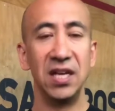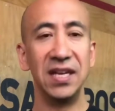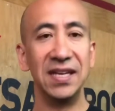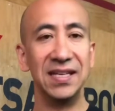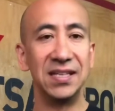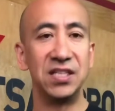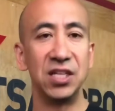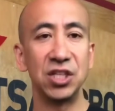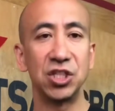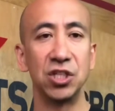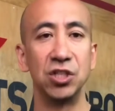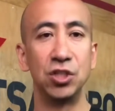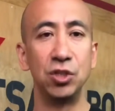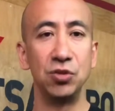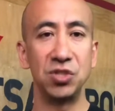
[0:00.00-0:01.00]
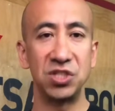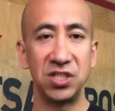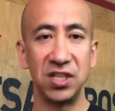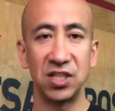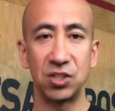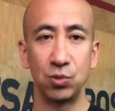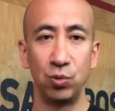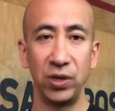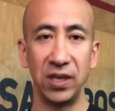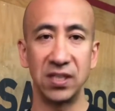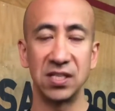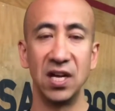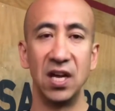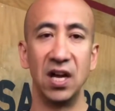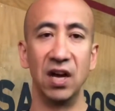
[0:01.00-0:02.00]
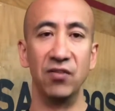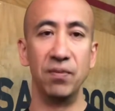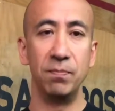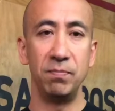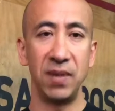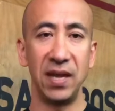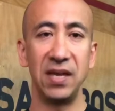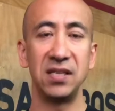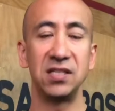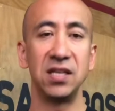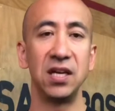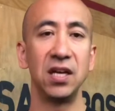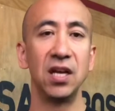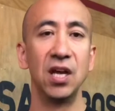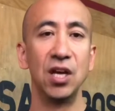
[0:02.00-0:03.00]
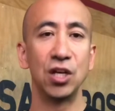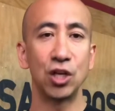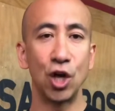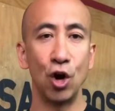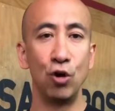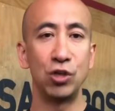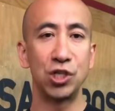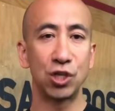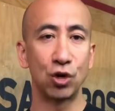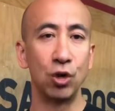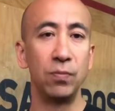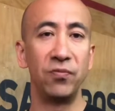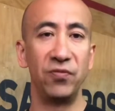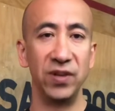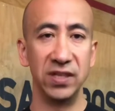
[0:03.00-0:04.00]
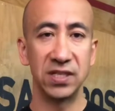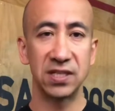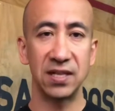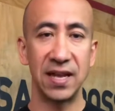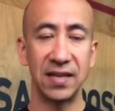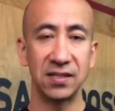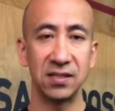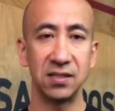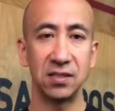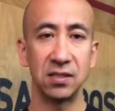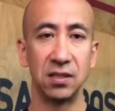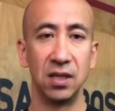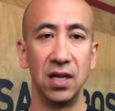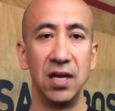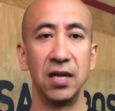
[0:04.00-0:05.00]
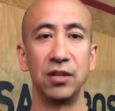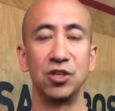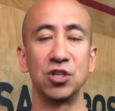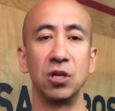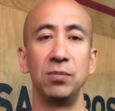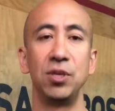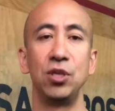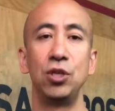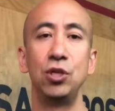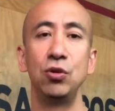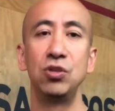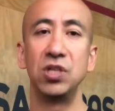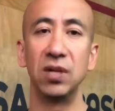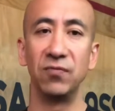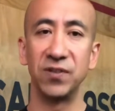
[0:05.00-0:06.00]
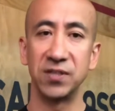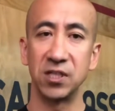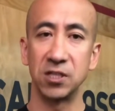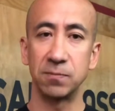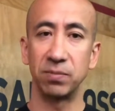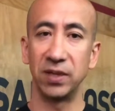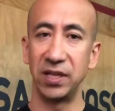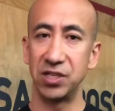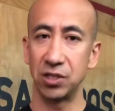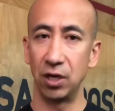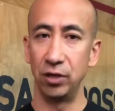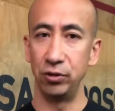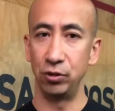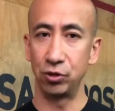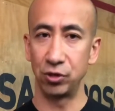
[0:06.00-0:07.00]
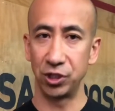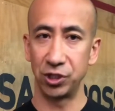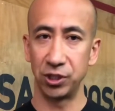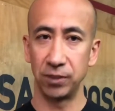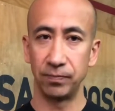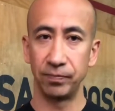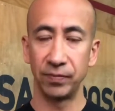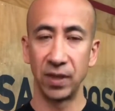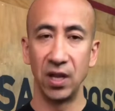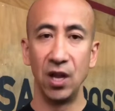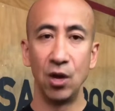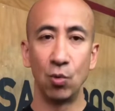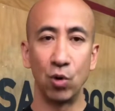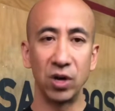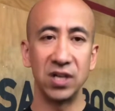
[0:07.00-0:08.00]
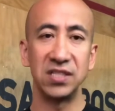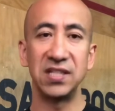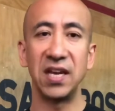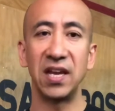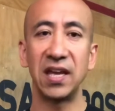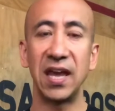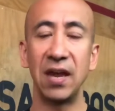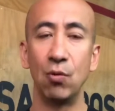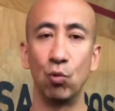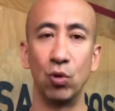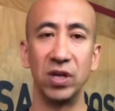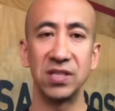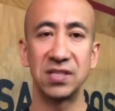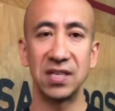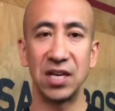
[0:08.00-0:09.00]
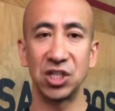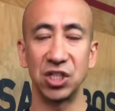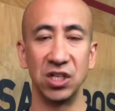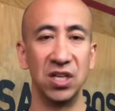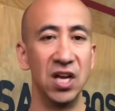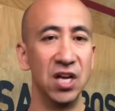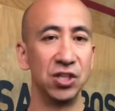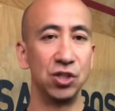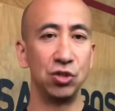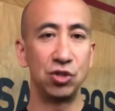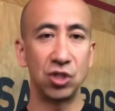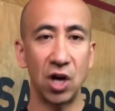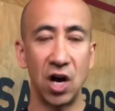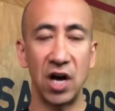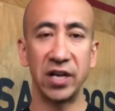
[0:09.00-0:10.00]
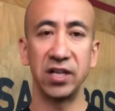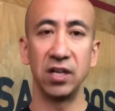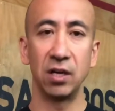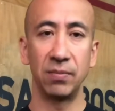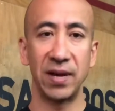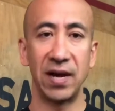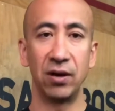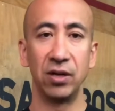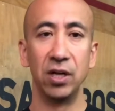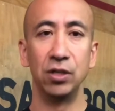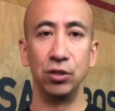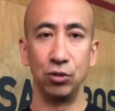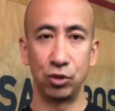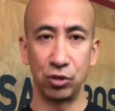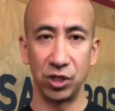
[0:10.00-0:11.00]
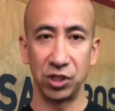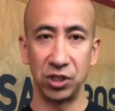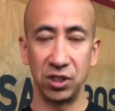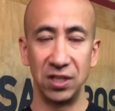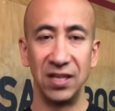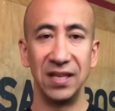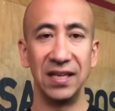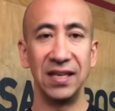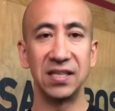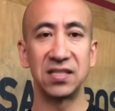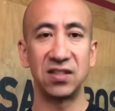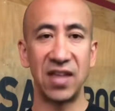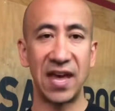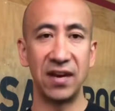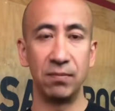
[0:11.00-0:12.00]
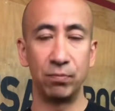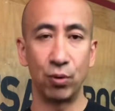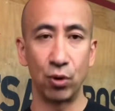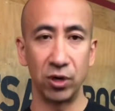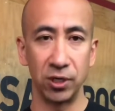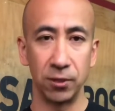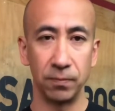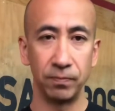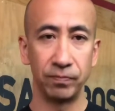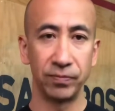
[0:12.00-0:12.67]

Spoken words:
In addition to 6 weeks of amazing coached group fitness classes, there's going to be a huge emphasis placed on nutrition. We're going to dedicate one session to talking about nutrition. It's that important.